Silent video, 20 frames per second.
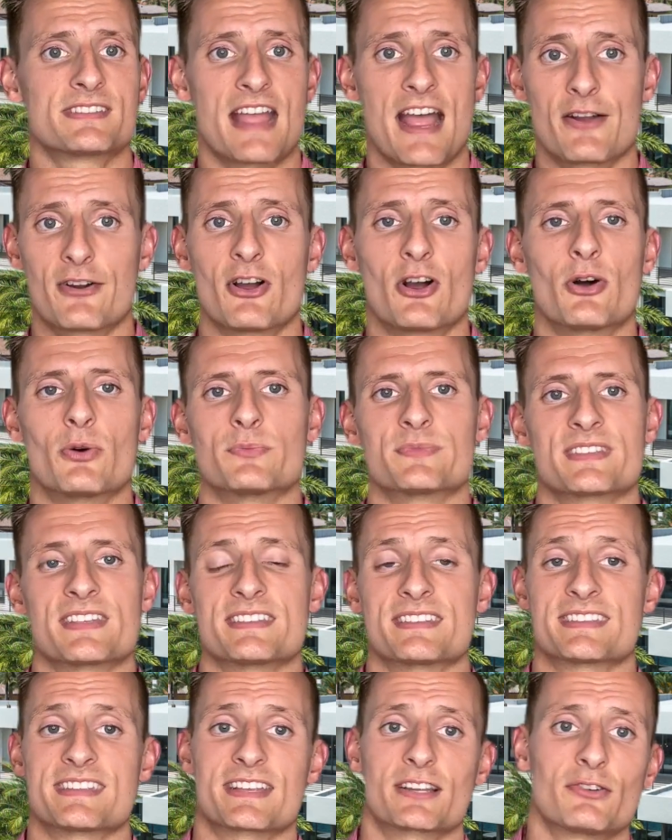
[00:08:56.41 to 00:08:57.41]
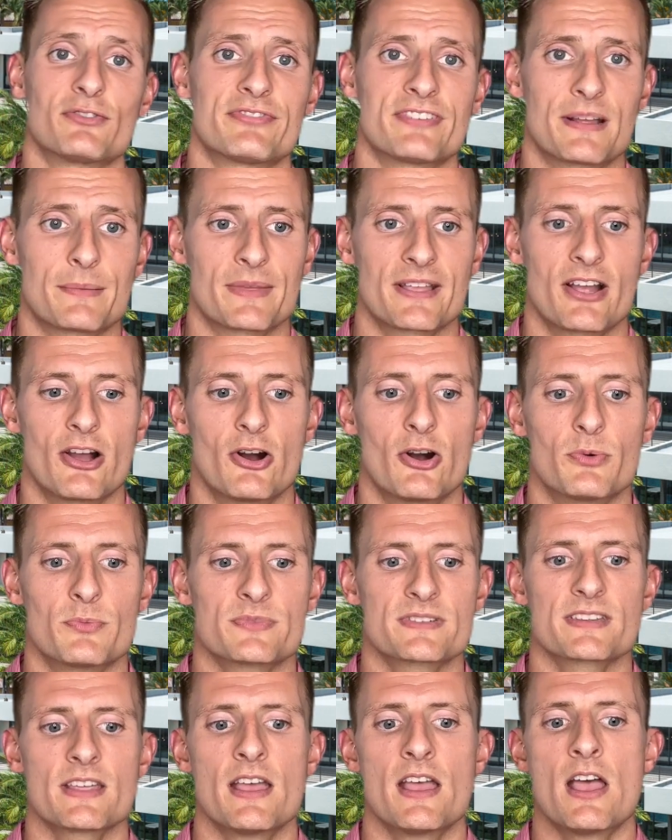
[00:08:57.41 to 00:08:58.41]
townhomes, and single family
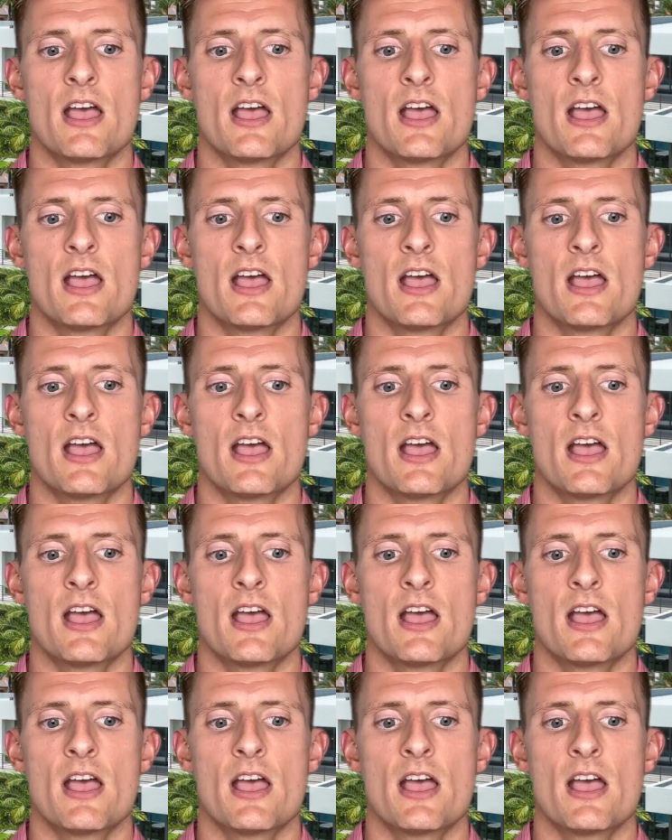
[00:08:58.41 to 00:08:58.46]
homes.